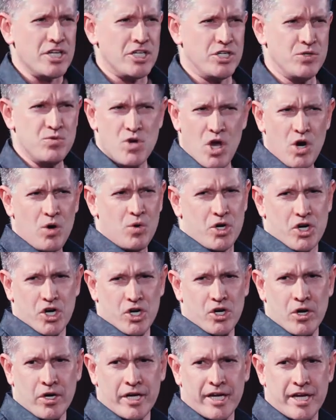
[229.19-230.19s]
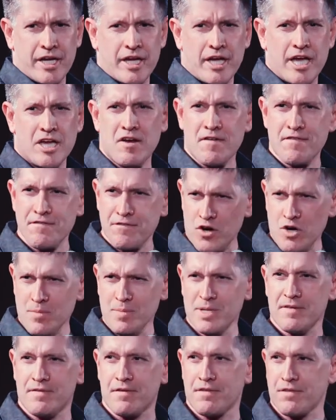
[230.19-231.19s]
You know, Kirk, an
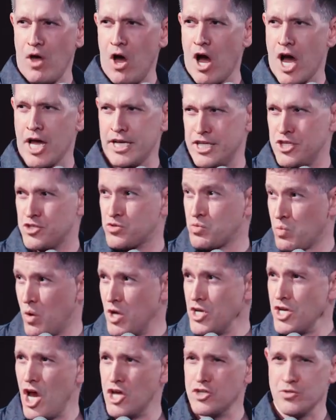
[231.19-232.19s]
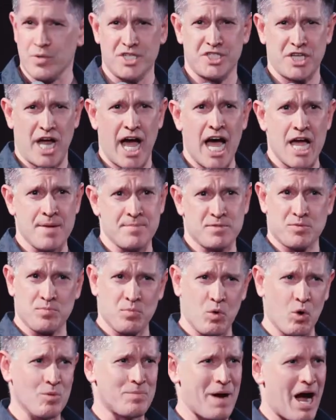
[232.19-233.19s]
affirmative thought is 100 times
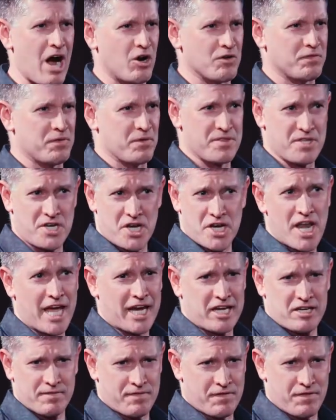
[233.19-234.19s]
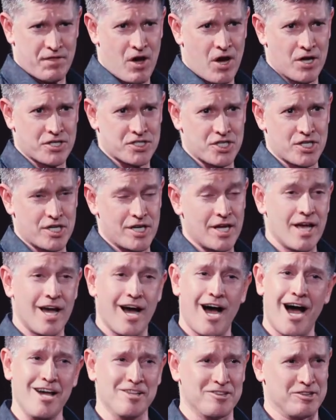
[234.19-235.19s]
more powerful than a negative thought.
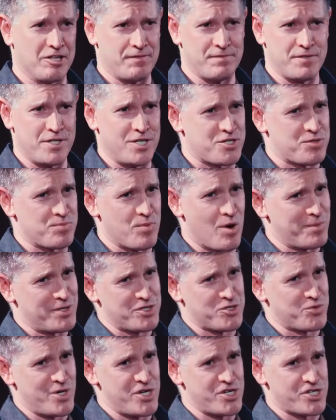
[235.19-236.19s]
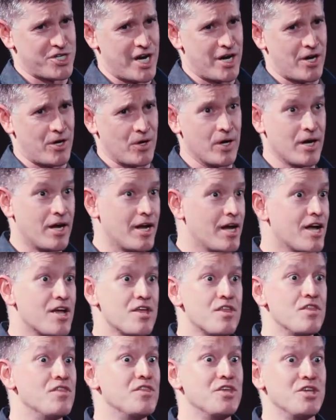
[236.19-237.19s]
I love these moments we share.
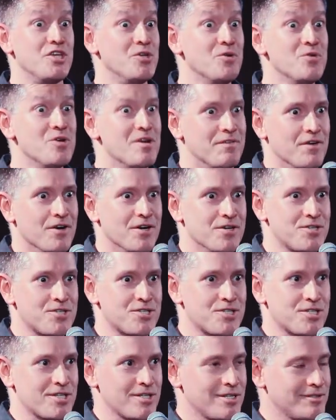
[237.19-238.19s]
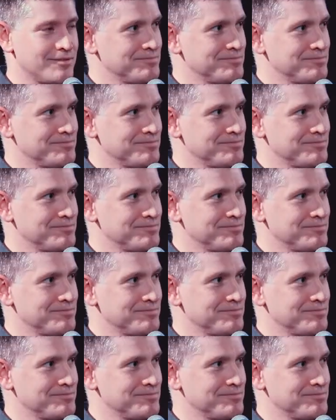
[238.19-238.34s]
The universe.